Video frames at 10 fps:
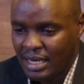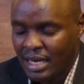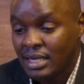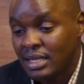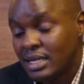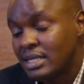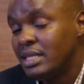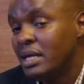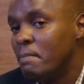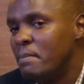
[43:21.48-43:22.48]
I think that
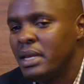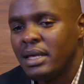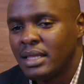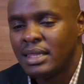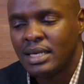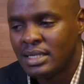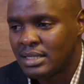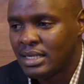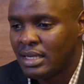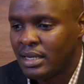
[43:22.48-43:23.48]
there are many other
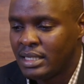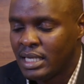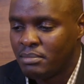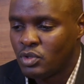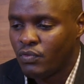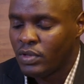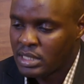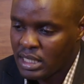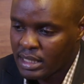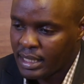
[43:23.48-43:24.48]
things really in terms of,
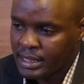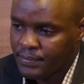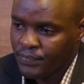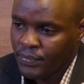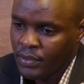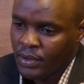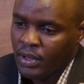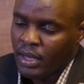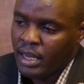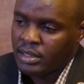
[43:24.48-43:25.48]
it's just that
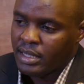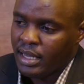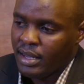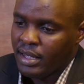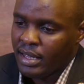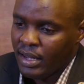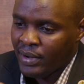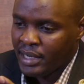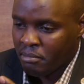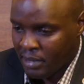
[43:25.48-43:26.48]
as
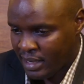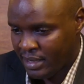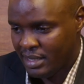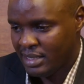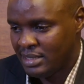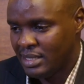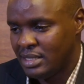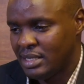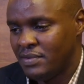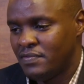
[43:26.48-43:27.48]
our demand is that